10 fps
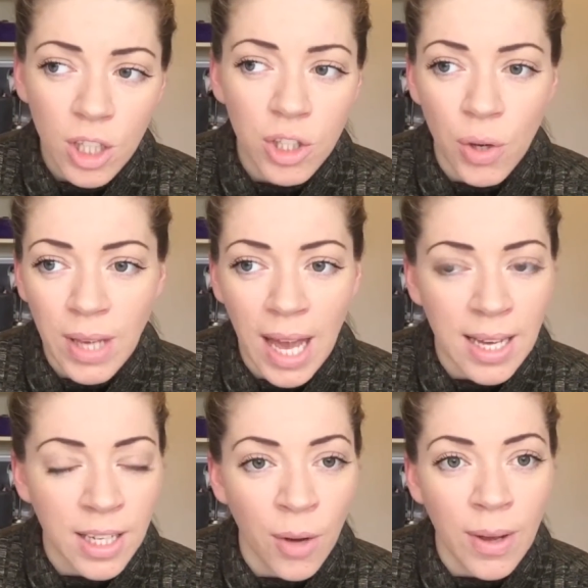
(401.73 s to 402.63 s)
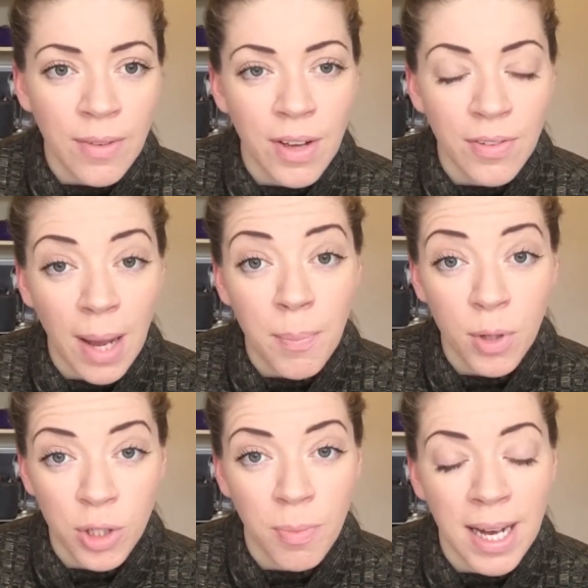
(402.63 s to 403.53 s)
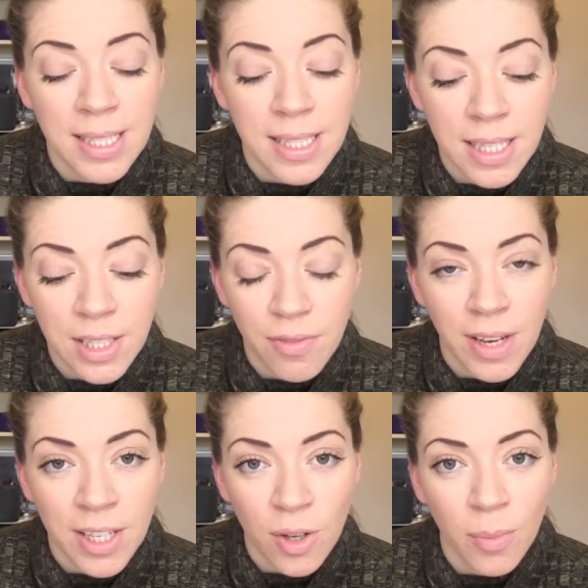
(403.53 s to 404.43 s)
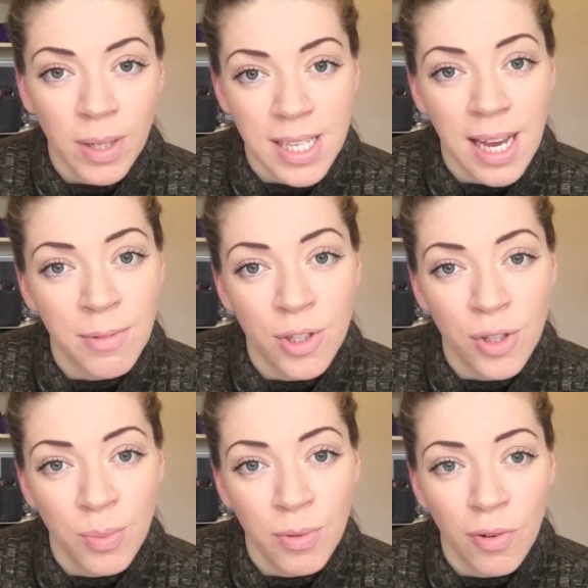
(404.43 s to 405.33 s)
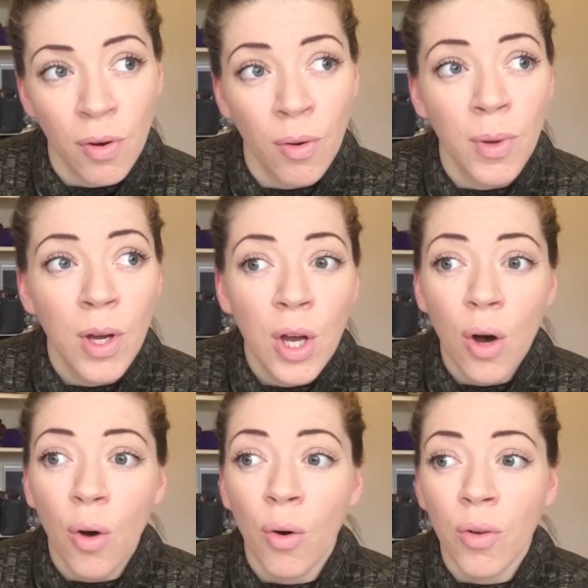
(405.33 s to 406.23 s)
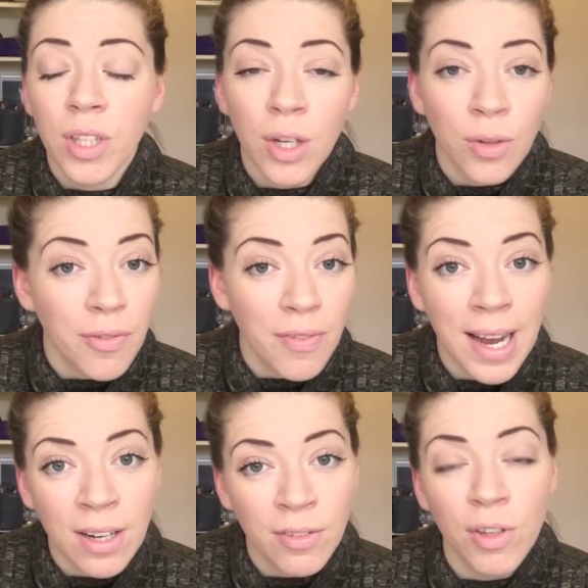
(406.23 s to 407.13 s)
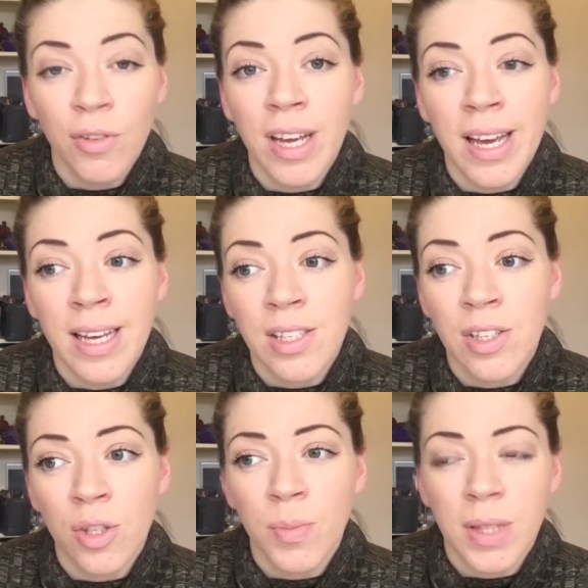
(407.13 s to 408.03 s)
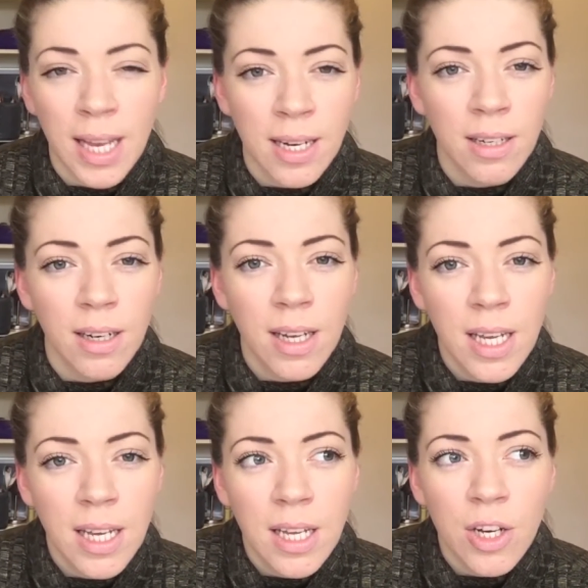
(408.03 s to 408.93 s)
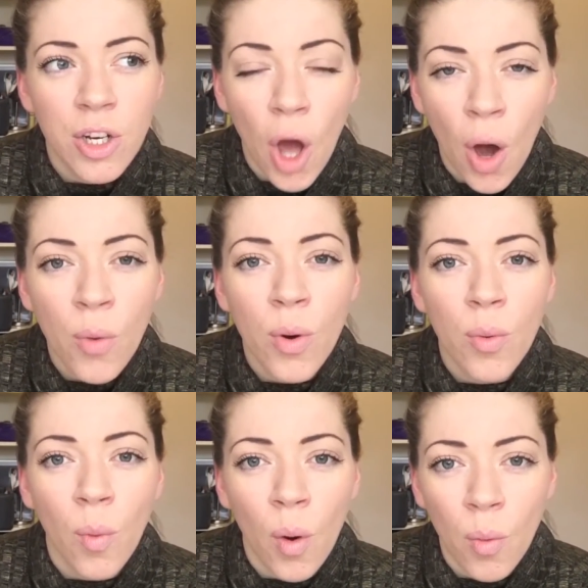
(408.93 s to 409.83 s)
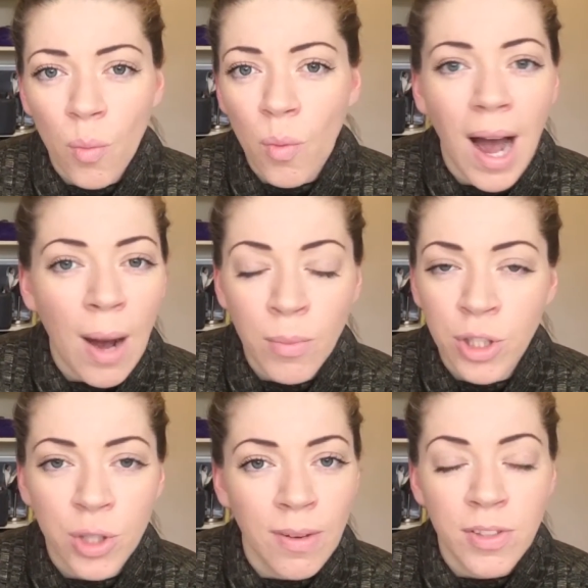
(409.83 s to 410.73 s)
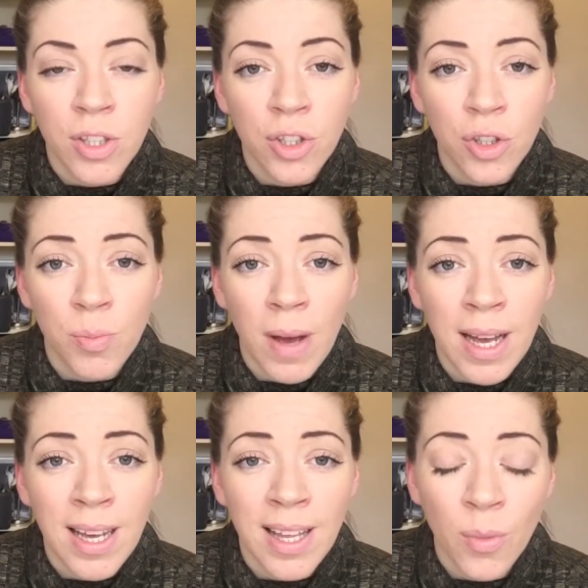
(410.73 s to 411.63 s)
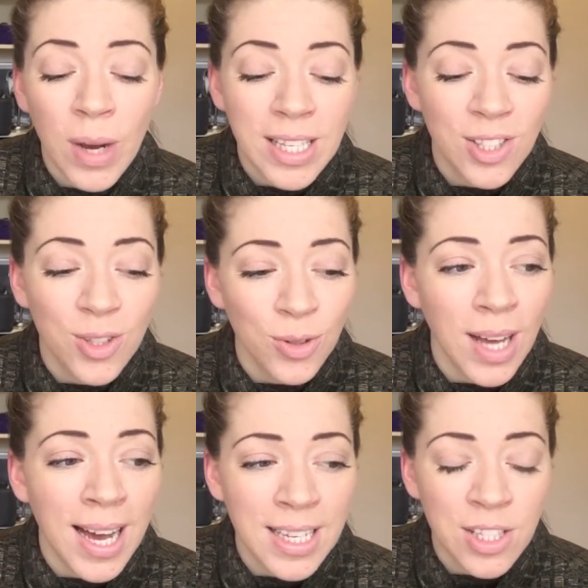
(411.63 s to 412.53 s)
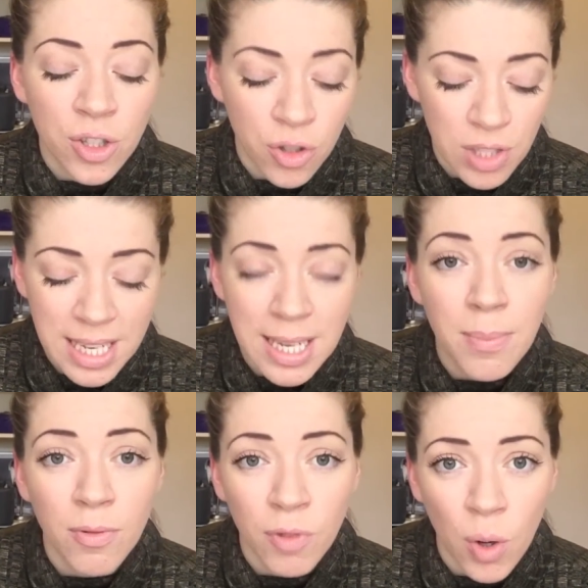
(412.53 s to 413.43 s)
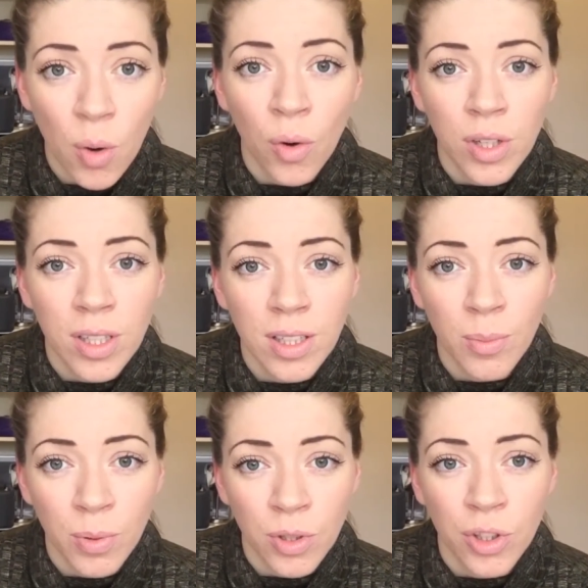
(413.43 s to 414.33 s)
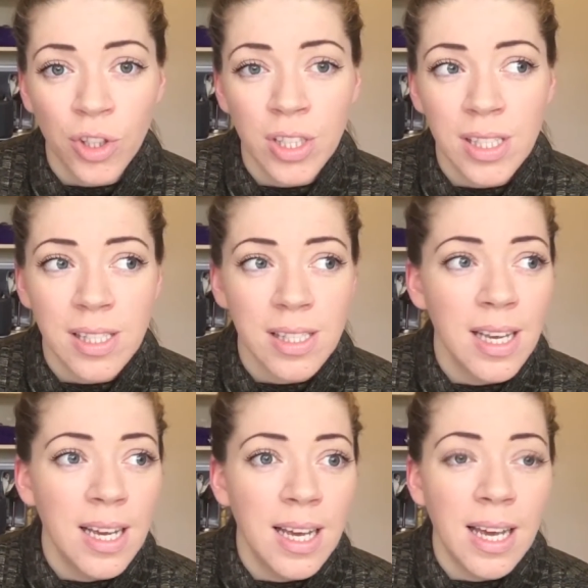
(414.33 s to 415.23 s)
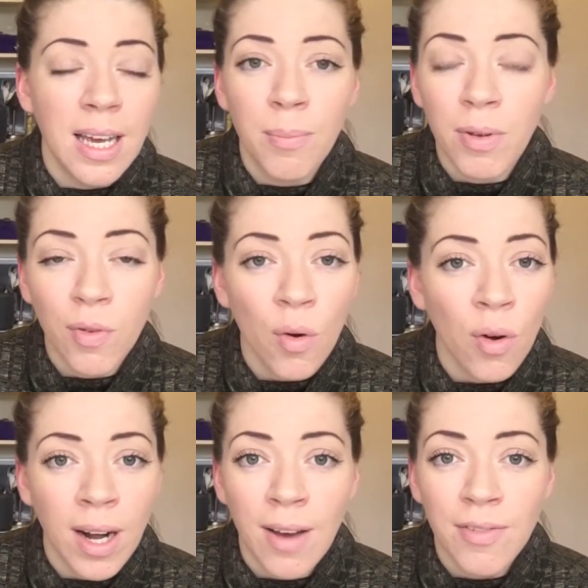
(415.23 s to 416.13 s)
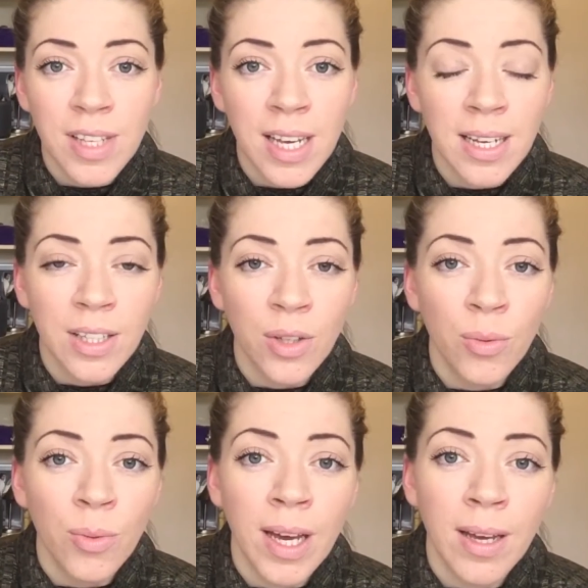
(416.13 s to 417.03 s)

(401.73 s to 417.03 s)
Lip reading: So yeah, if that puts your mind at ease the first couple of times you do perform, or the final few rehearsals, but then know how much you have to adjust by. And the way to do that is to just keep recording your blood sugars before and after you